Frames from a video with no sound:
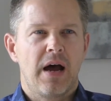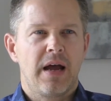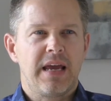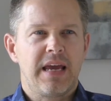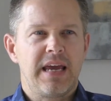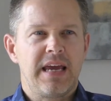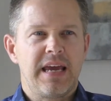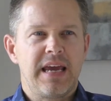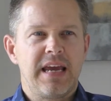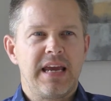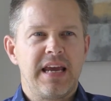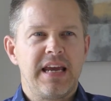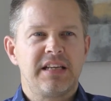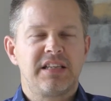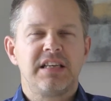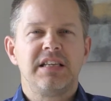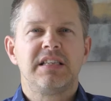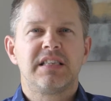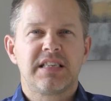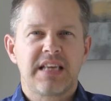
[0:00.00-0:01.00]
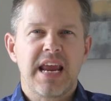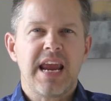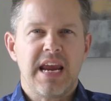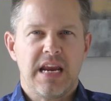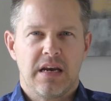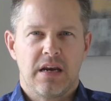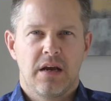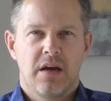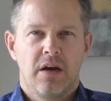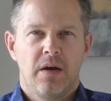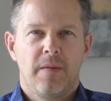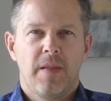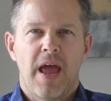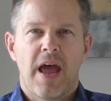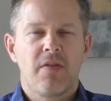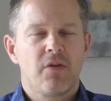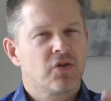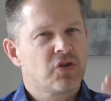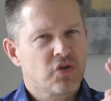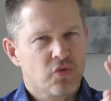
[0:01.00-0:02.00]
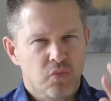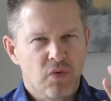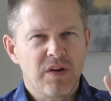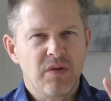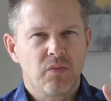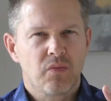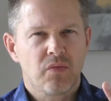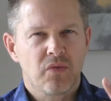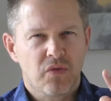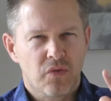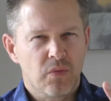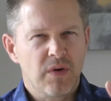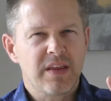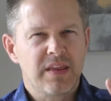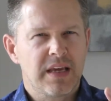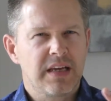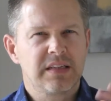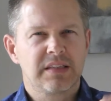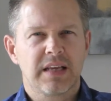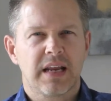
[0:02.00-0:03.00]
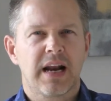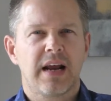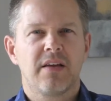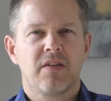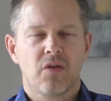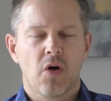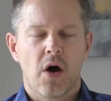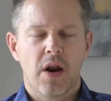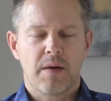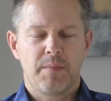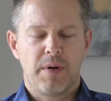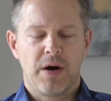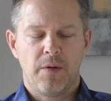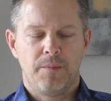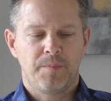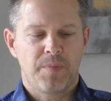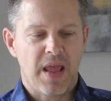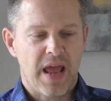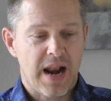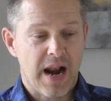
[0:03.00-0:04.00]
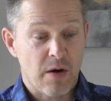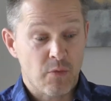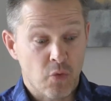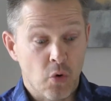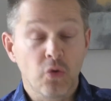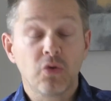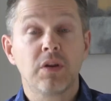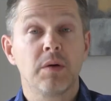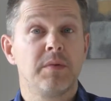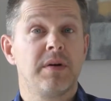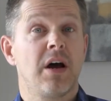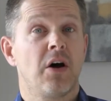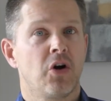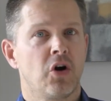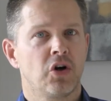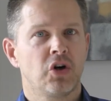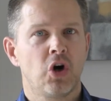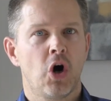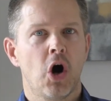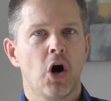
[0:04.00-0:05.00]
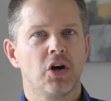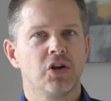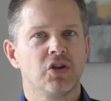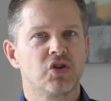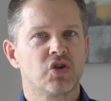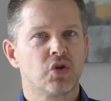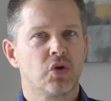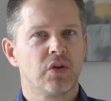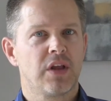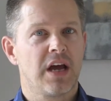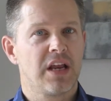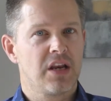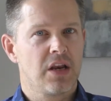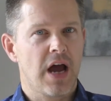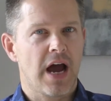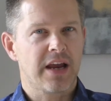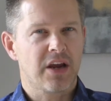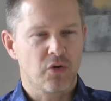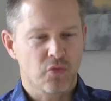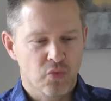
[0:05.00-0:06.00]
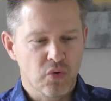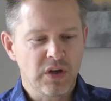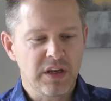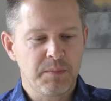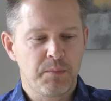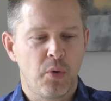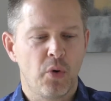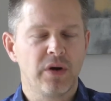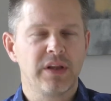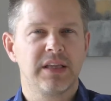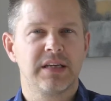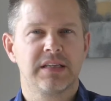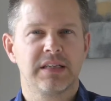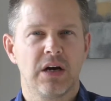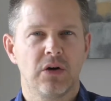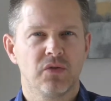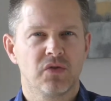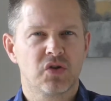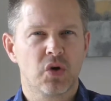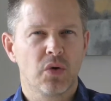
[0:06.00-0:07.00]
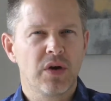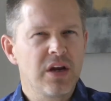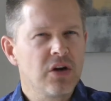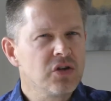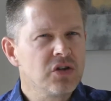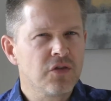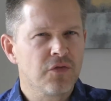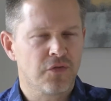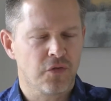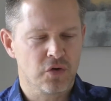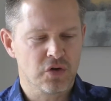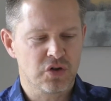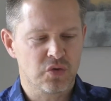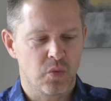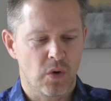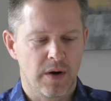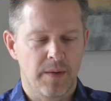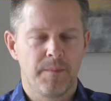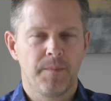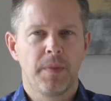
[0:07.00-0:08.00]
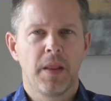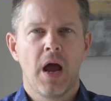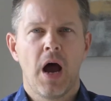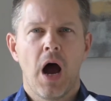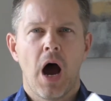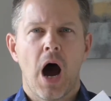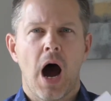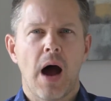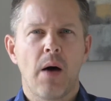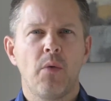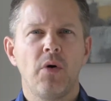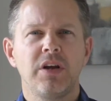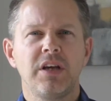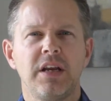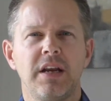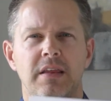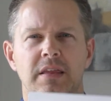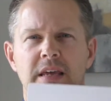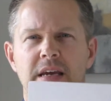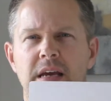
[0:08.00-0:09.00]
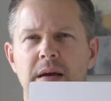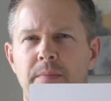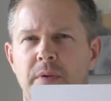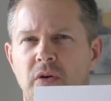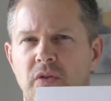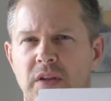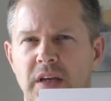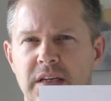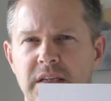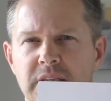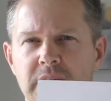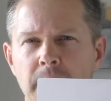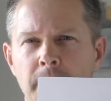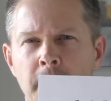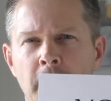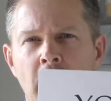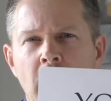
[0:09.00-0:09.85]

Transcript: it's insane. And there's three things that I thought about, and I wrote them down on cards so that I could really point this out. So here's the first one. I want you to think about this.